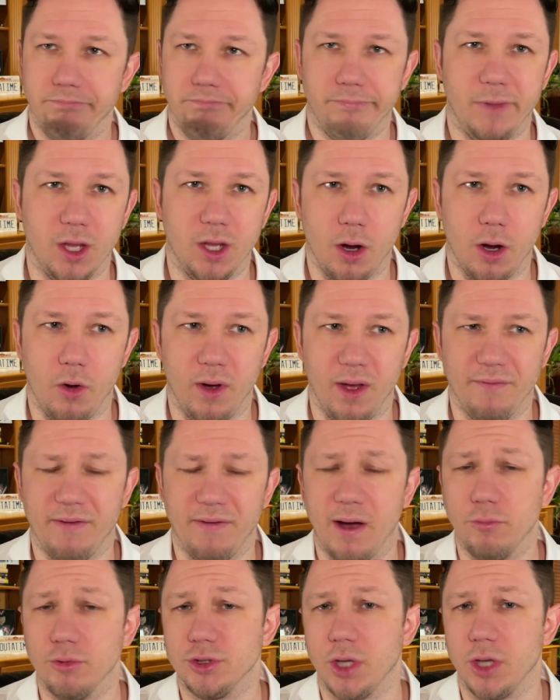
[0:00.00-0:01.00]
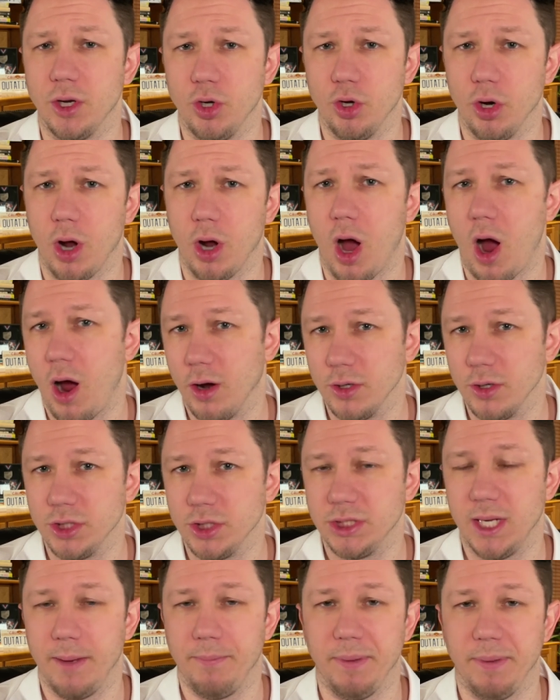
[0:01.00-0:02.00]
you know, if I was under a
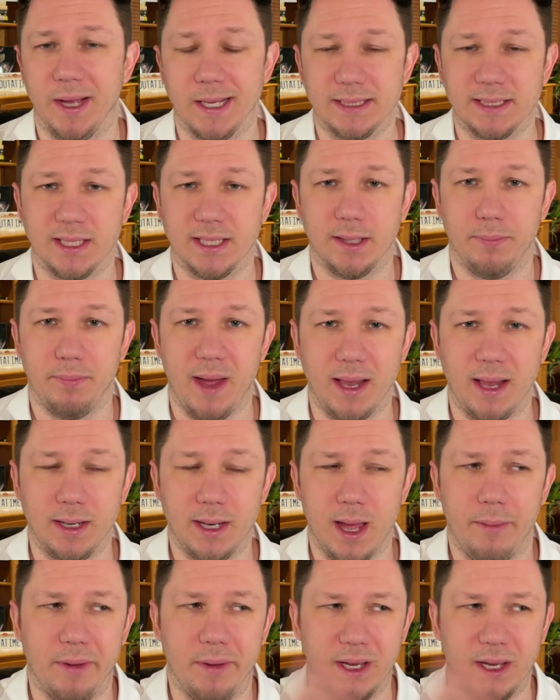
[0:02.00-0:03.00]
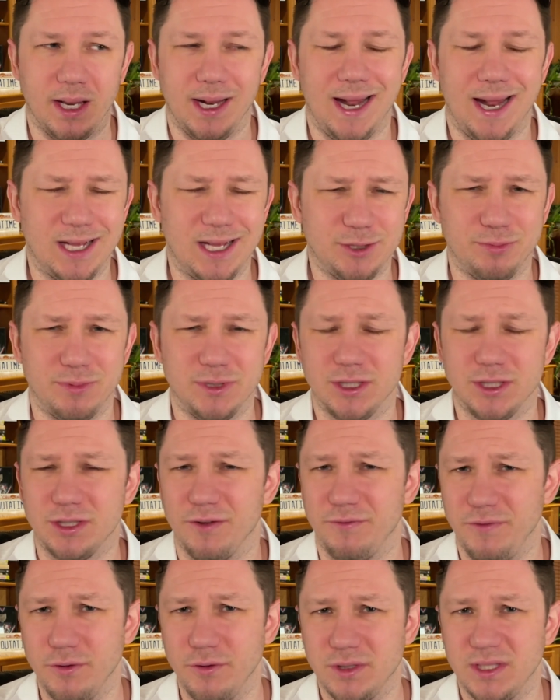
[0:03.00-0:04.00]
hardship because of the pandemic. And it asked me just a
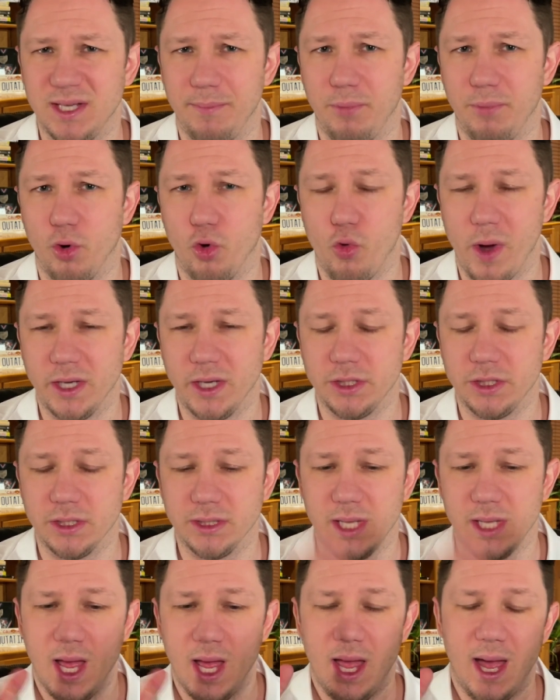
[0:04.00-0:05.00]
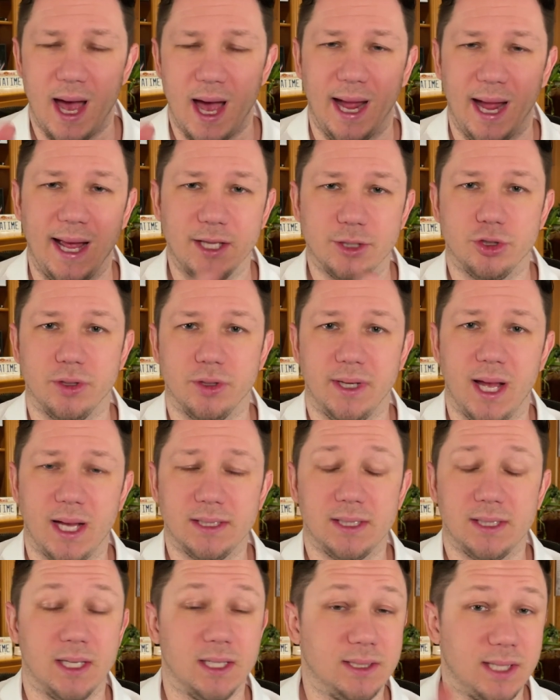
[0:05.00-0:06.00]
few simple questions. I answered
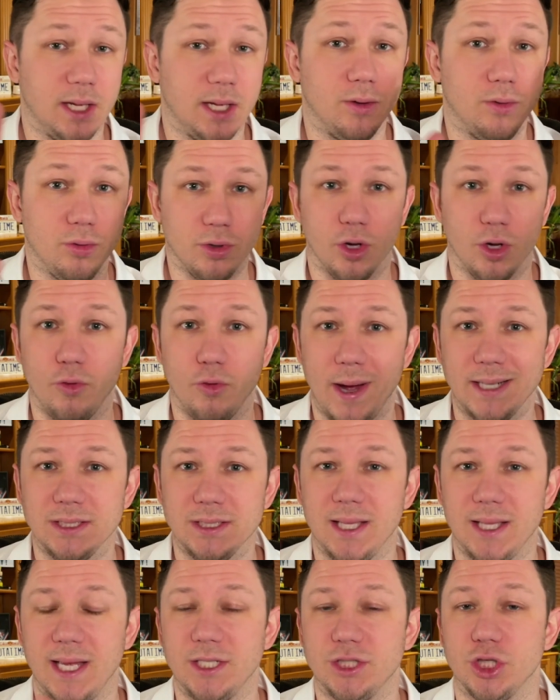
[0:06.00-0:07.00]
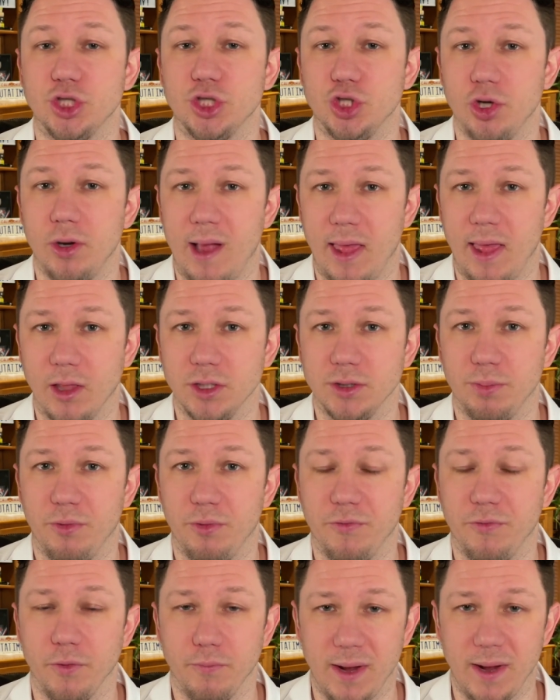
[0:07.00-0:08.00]
yes, and it said, congratulations, you're eligible
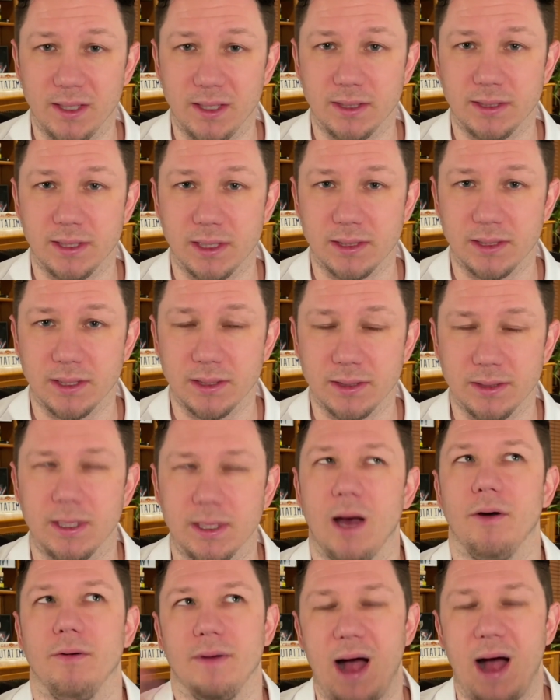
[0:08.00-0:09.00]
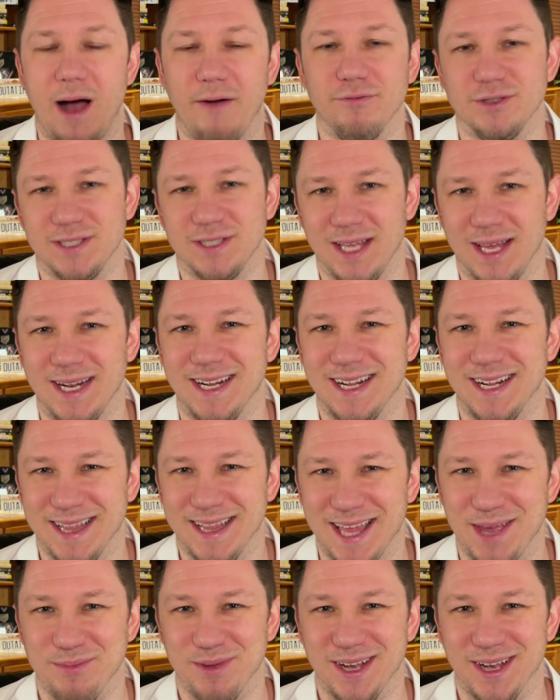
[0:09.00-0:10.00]
for rent assistance. Now, obviously, I didn't
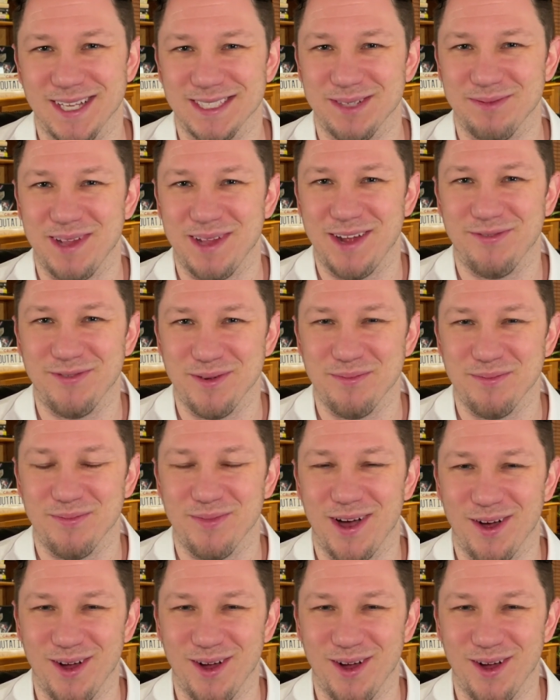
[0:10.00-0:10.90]
claim it because I'm not from